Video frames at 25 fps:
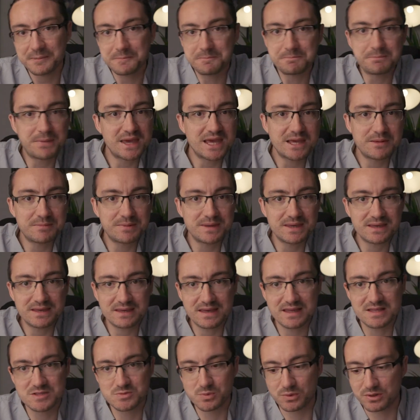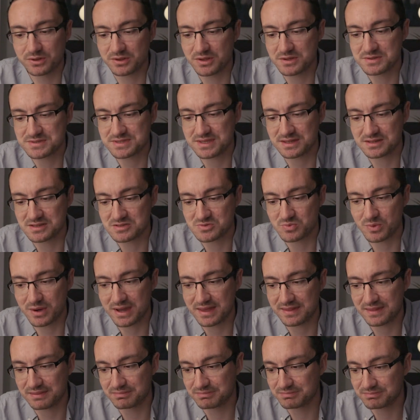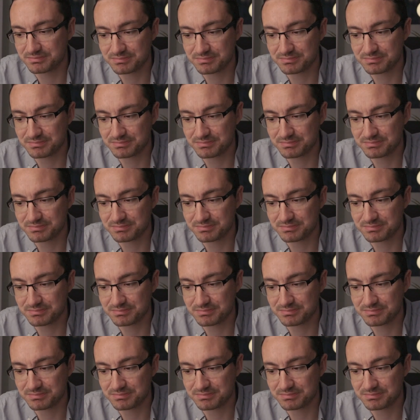maybe it's one of those things where